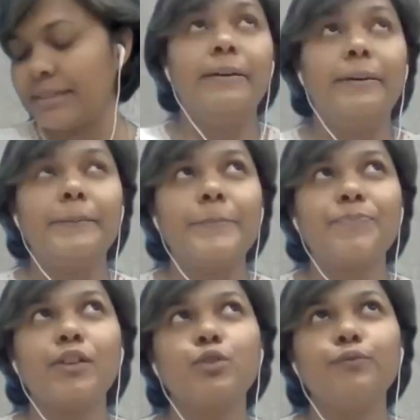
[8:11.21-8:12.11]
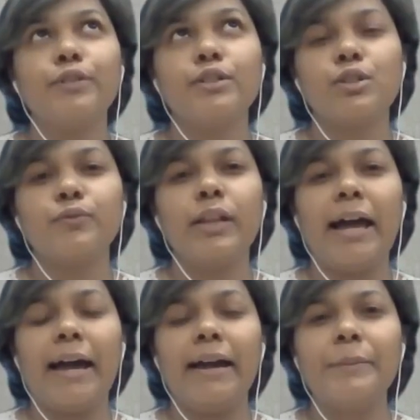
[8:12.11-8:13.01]
So first of all,
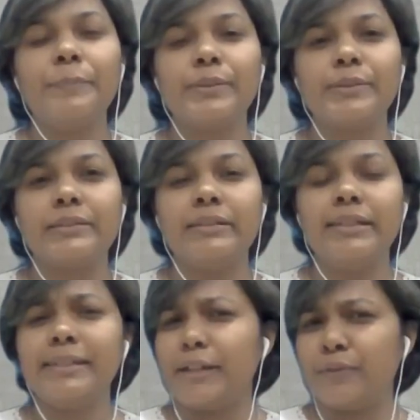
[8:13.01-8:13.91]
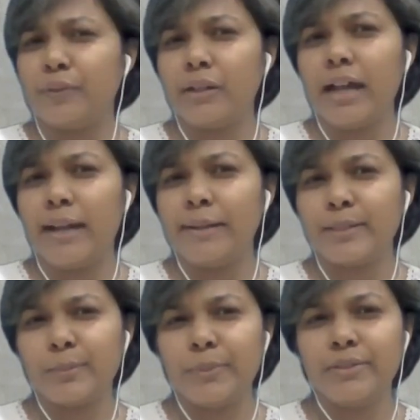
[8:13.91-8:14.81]
I personally never had
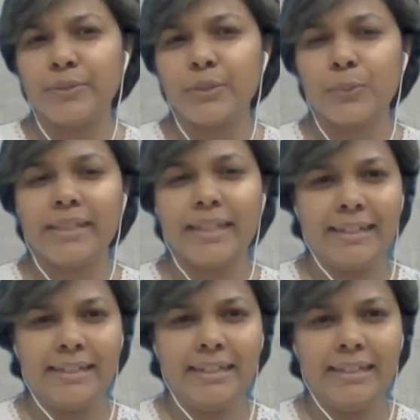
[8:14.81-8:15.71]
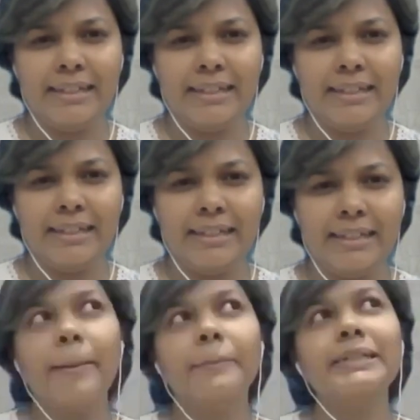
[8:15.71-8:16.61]
experience with any alien,
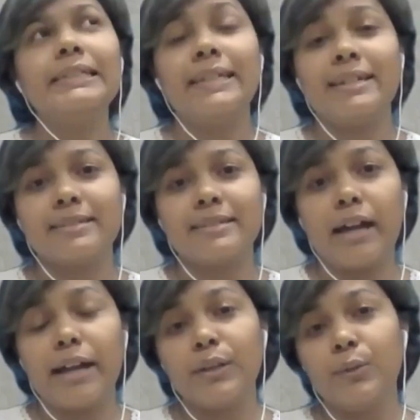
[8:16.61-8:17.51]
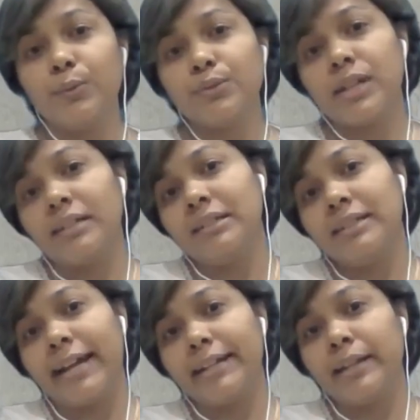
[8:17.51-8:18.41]
but yes, I do channel
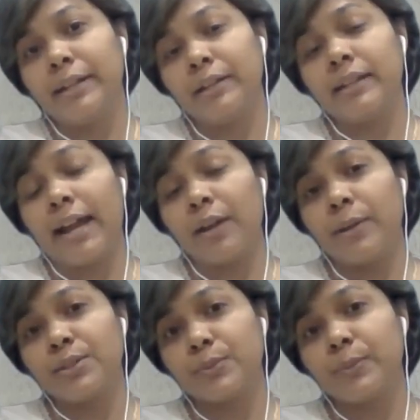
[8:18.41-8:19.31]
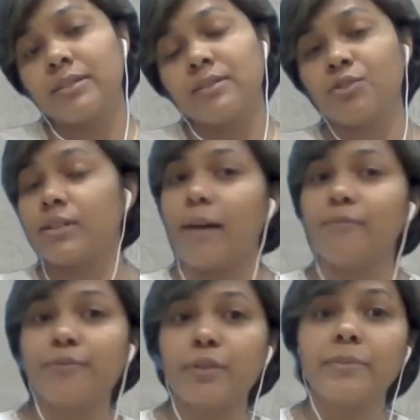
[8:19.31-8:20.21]
light languages which
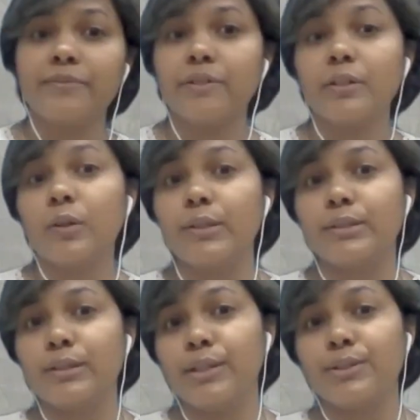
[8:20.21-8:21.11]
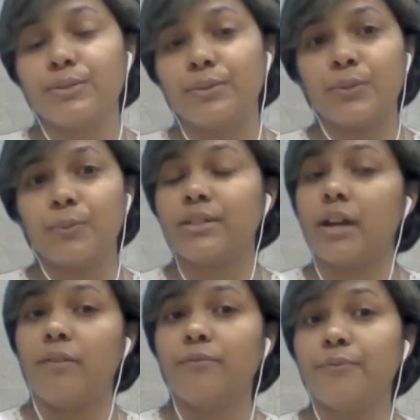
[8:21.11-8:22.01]
come from different constellations, which
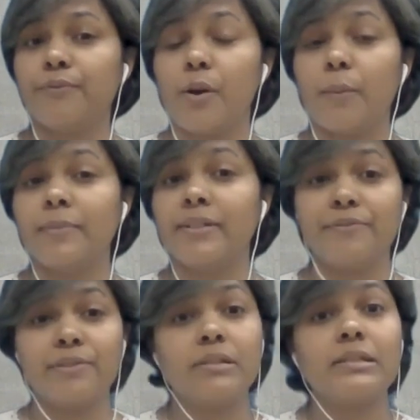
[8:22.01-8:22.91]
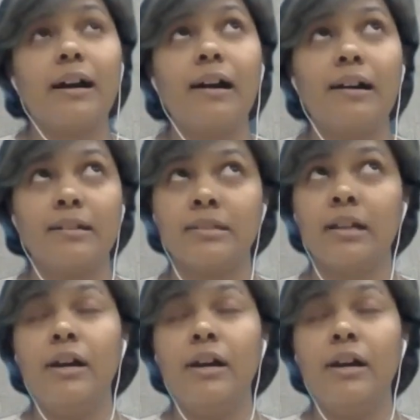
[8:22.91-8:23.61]
come from different stars,